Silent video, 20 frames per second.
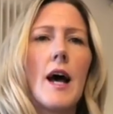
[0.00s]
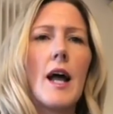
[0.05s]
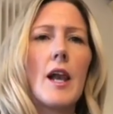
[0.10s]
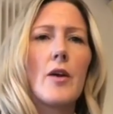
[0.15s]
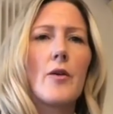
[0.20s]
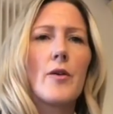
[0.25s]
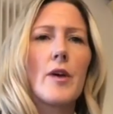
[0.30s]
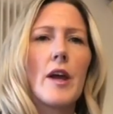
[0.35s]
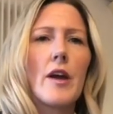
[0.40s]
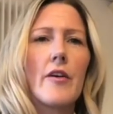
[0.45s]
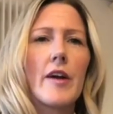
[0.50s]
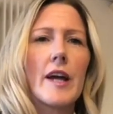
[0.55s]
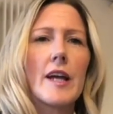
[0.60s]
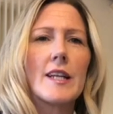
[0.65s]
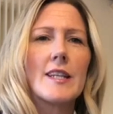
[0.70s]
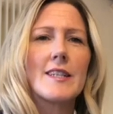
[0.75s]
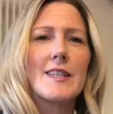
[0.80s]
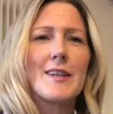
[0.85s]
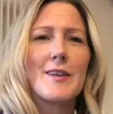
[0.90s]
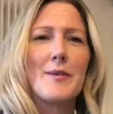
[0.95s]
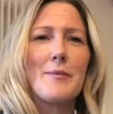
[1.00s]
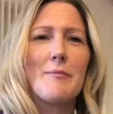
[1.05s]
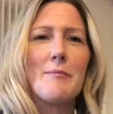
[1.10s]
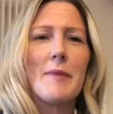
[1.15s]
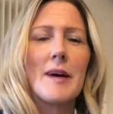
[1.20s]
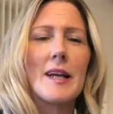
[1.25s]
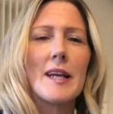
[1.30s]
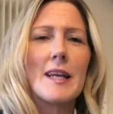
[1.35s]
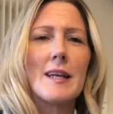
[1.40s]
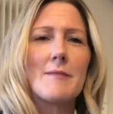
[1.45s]
Hello Year 8,
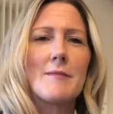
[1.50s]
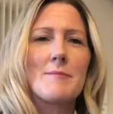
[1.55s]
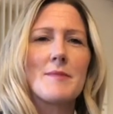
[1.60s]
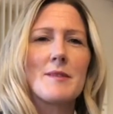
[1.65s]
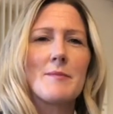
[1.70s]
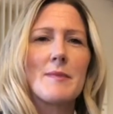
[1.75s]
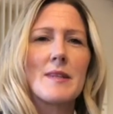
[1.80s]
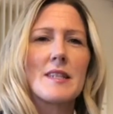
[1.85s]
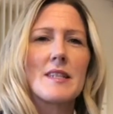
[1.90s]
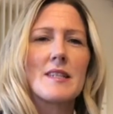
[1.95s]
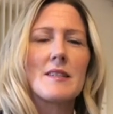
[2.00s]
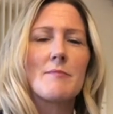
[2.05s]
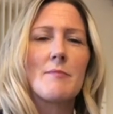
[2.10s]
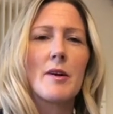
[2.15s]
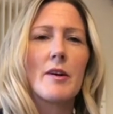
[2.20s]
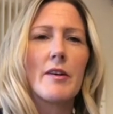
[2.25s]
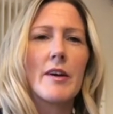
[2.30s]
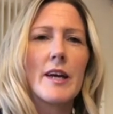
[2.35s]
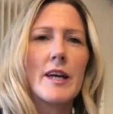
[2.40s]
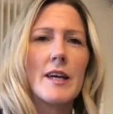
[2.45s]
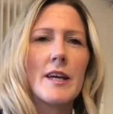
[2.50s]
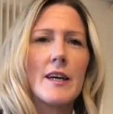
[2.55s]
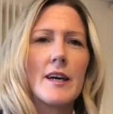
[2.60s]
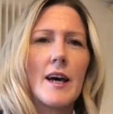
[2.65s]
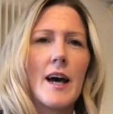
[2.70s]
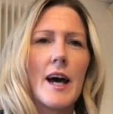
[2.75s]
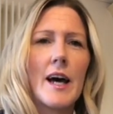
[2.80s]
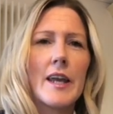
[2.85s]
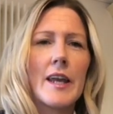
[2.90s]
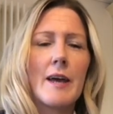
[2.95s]
my name is Mrs. Murray
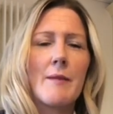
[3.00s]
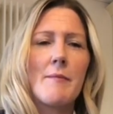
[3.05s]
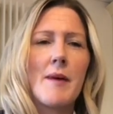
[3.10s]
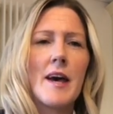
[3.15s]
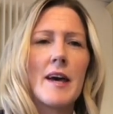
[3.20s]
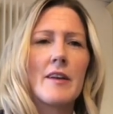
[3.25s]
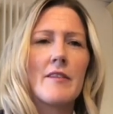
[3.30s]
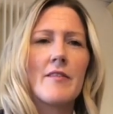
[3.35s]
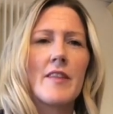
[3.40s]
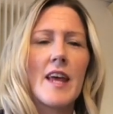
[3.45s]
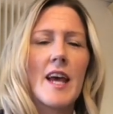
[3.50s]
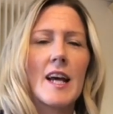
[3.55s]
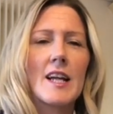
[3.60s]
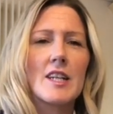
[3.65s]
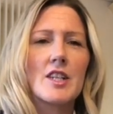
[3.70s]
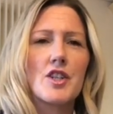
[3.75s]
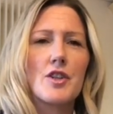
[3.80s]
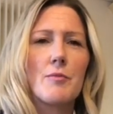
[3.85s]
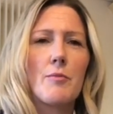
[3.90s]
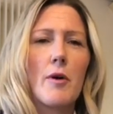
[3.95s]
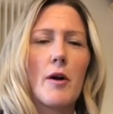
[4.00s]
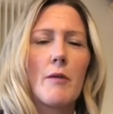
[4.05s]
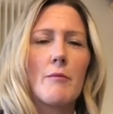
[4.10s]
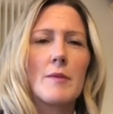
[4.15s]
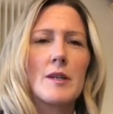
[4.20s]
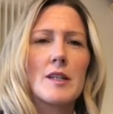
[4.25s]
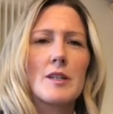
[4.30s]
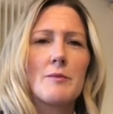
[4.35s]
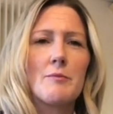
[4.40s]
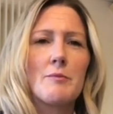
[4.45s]
and I'm head of the English
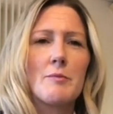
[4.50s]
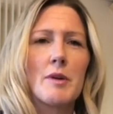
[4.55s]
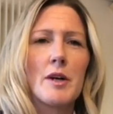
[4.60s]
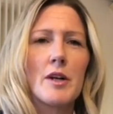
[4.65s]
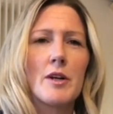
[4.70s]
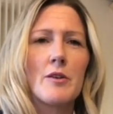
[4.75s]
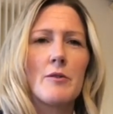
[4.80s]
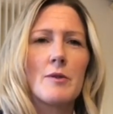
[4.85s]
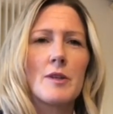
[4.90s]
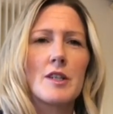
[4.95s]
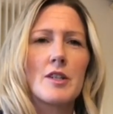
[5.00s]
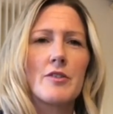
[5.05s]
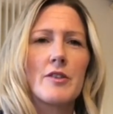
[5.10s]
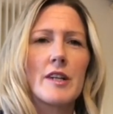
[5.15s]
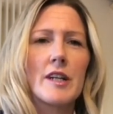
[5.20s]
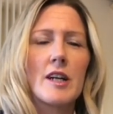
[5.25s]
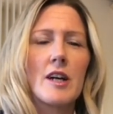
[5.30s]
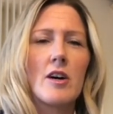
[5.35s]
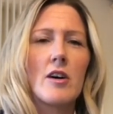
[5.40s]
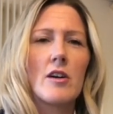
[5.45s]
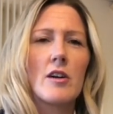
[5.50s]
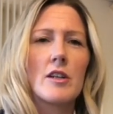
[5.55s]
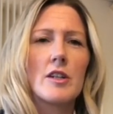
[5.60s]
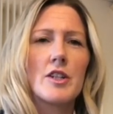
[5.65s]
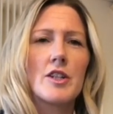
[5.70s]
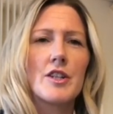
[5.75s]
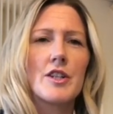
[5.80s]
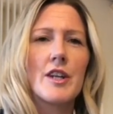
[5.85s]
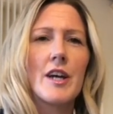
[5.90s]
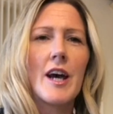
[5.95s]
department in Brownlow Integrated
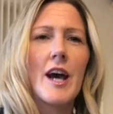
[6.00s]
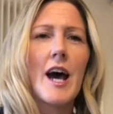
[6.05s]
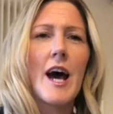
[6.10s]
College.